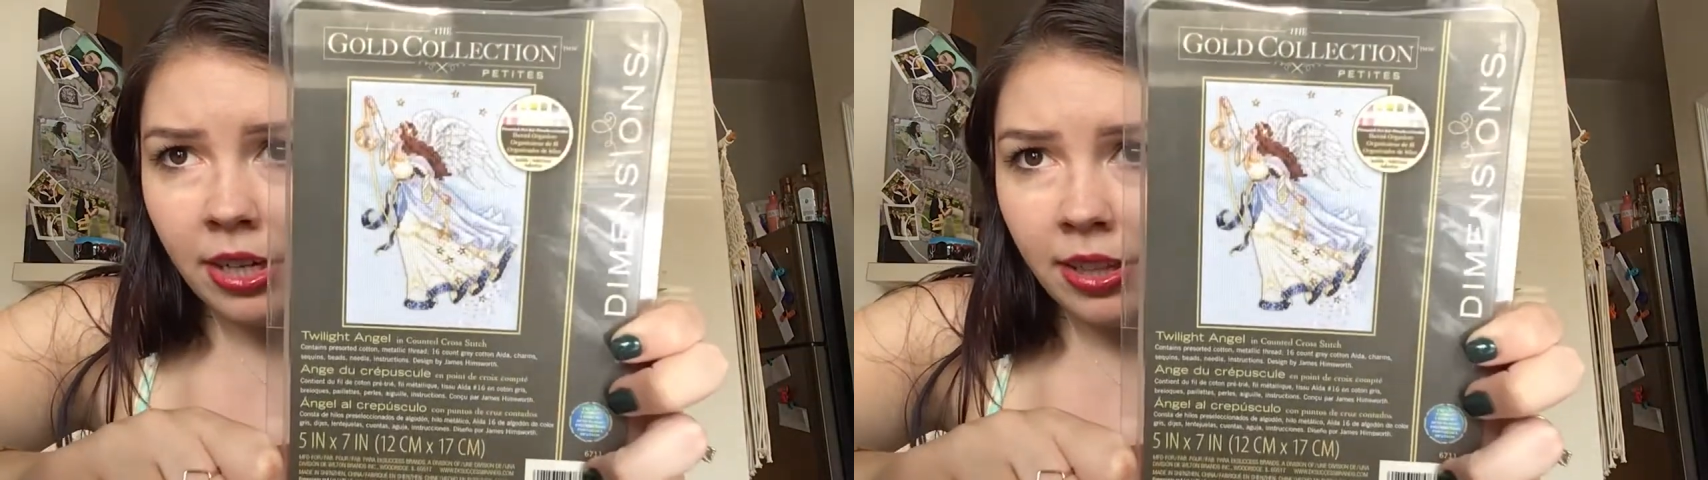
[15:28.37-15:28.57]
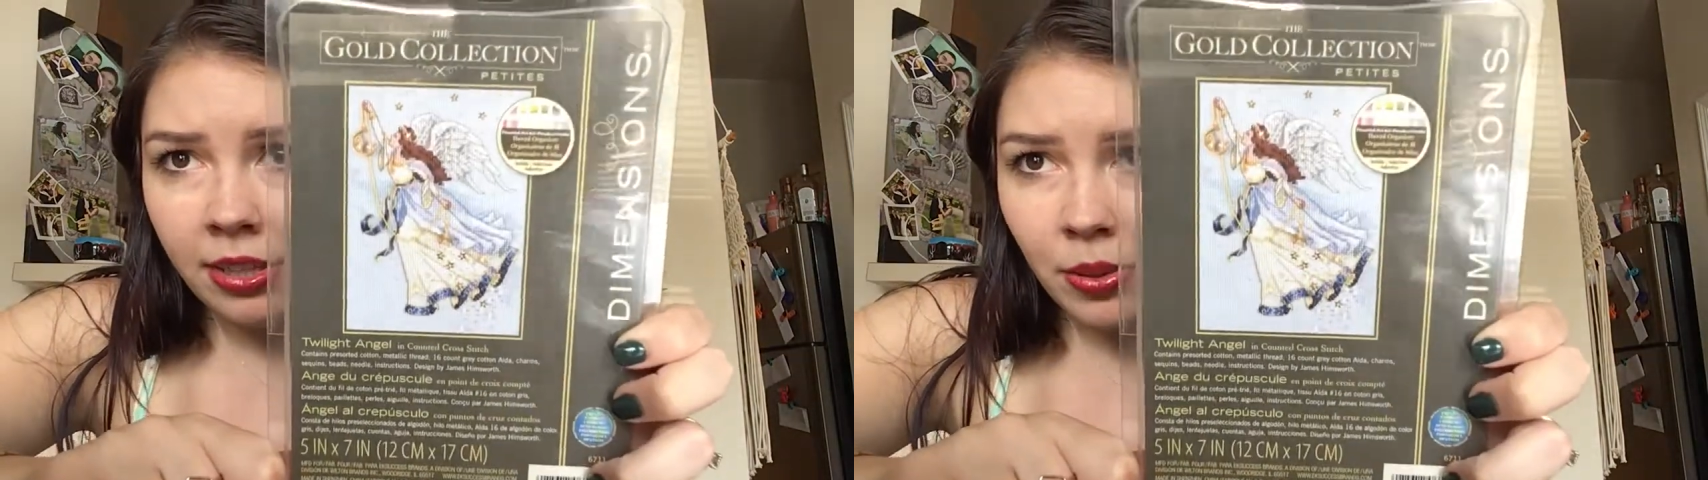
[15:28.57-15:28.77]

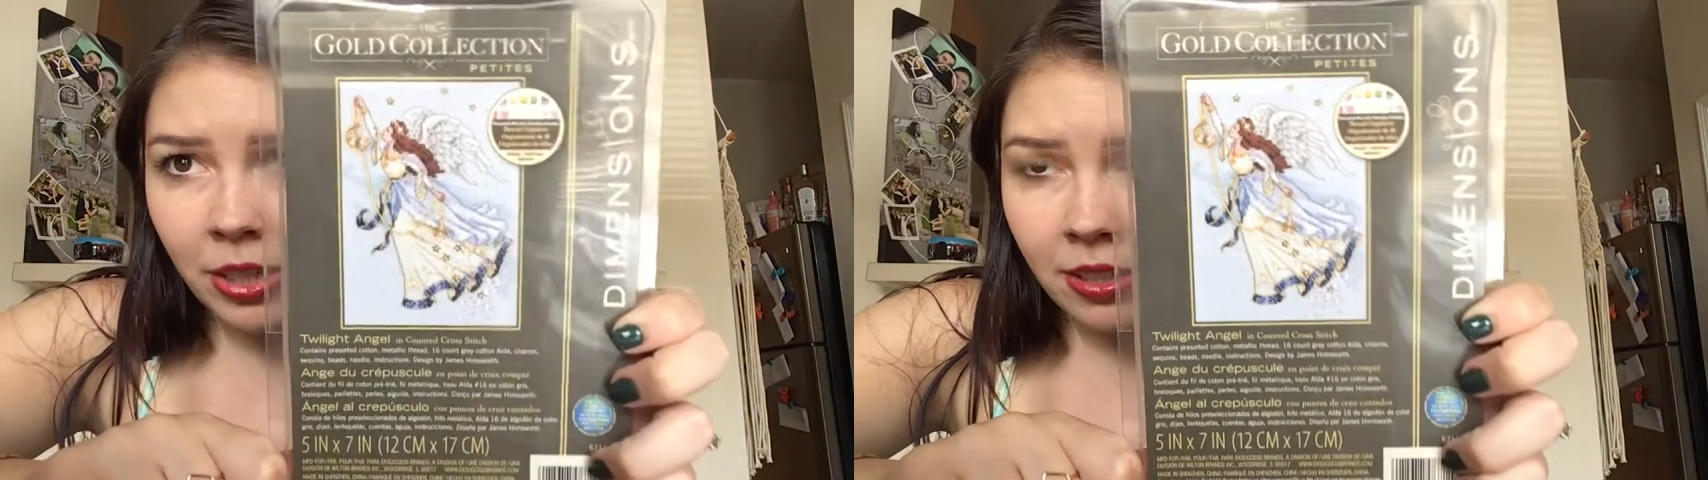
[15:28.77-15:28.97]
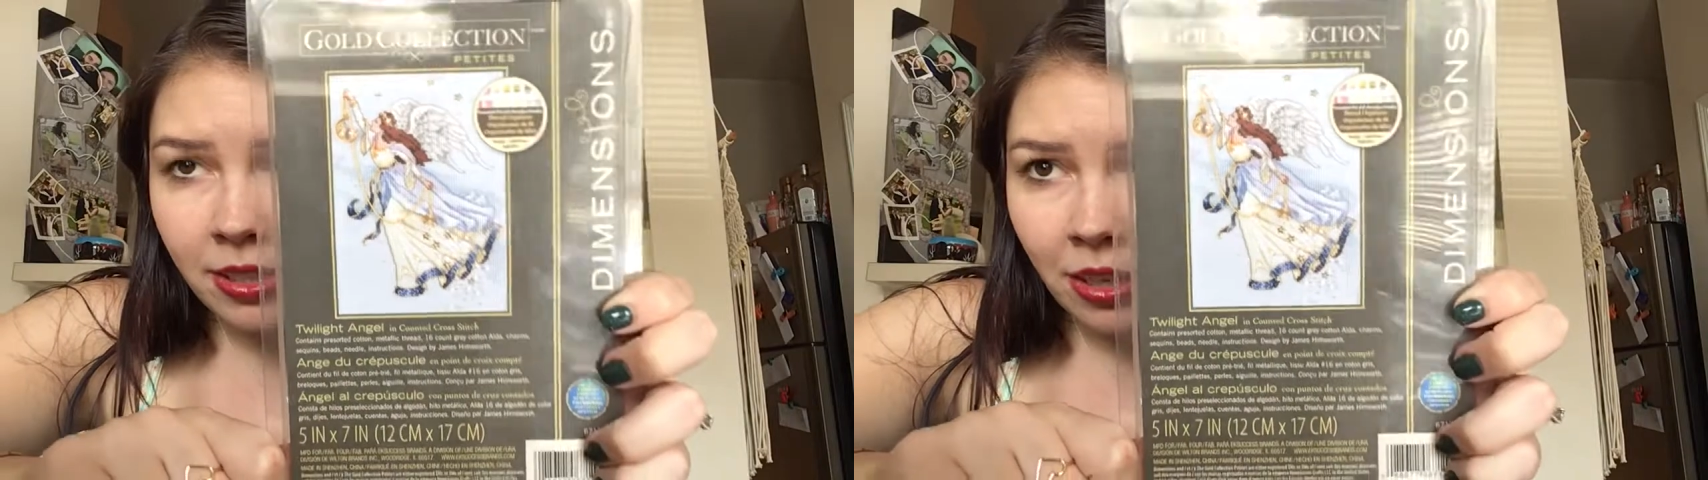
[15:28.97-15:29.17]
and this
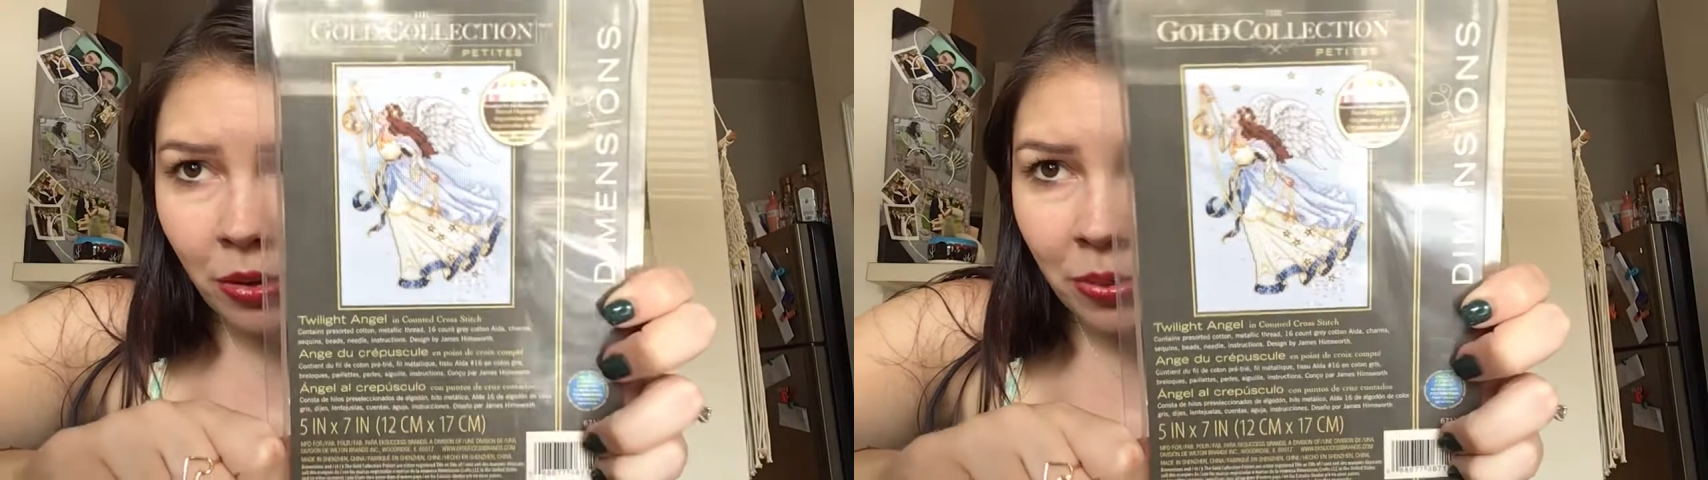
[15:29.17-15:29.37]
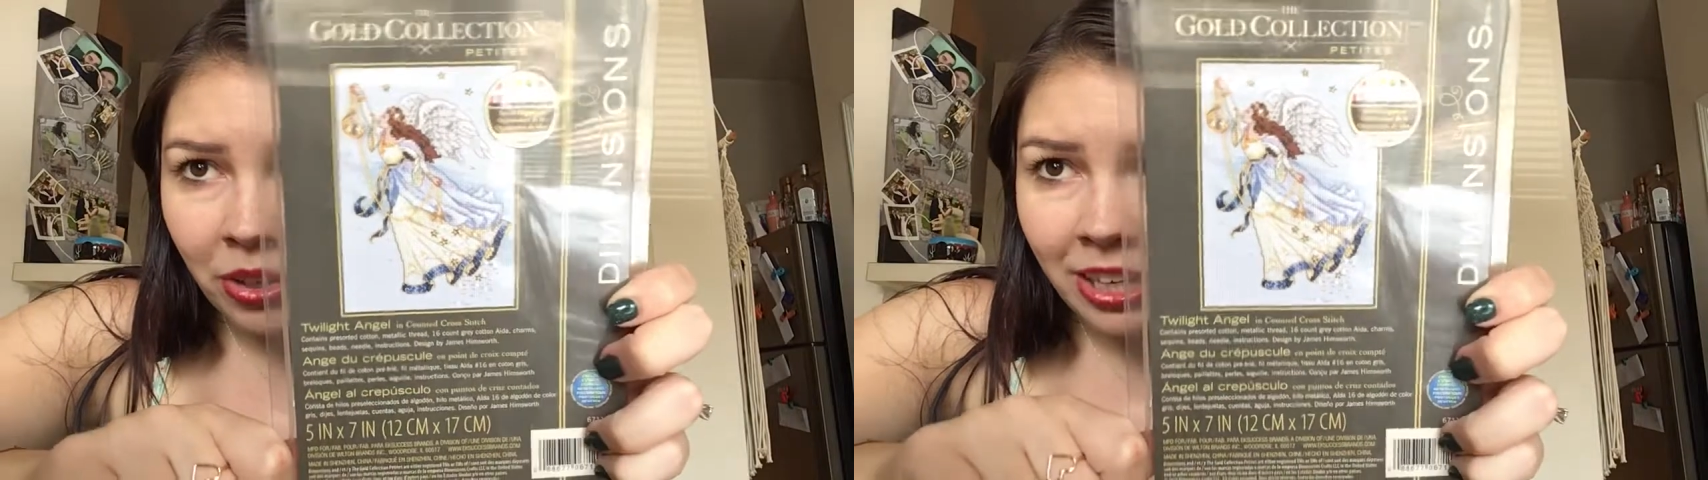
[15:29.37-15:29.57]
one is
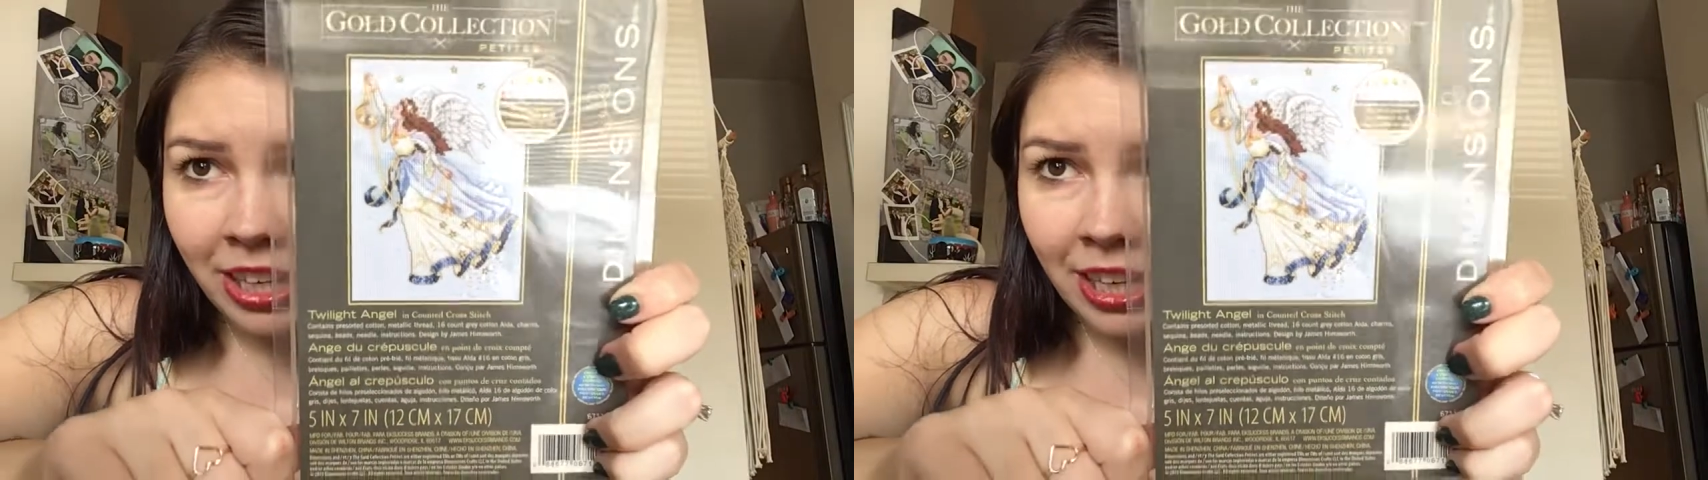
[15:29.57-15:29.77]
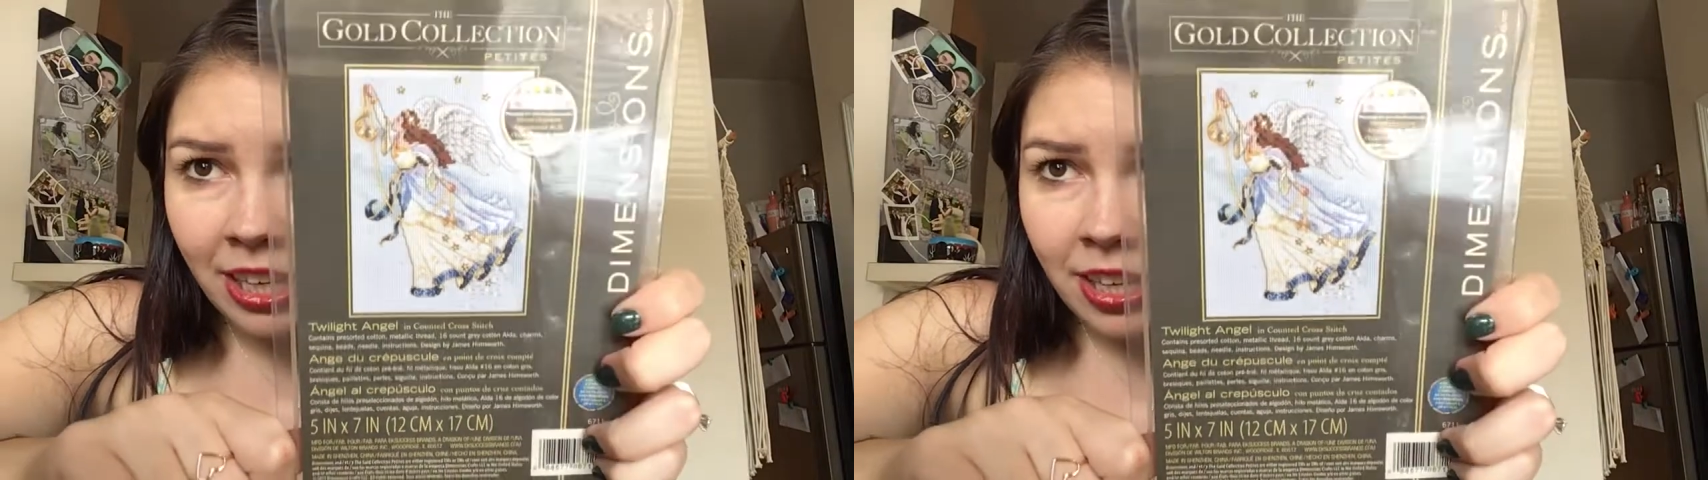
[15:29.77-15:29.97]
so
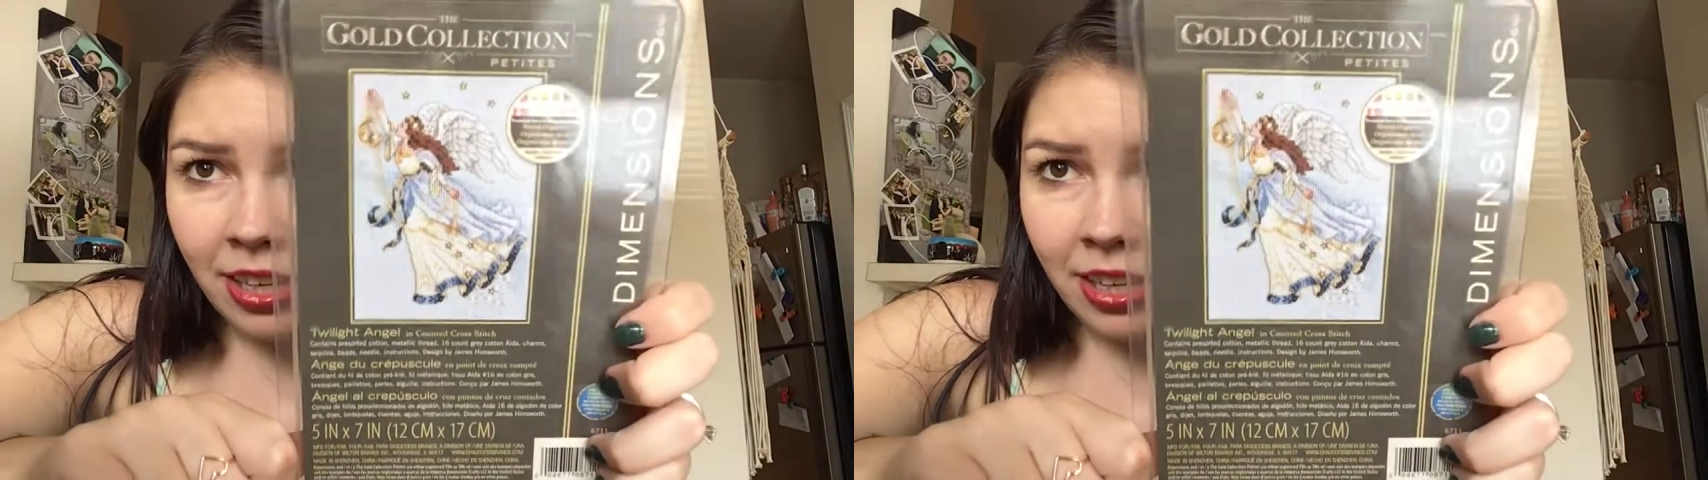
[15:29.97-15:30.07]
pretty.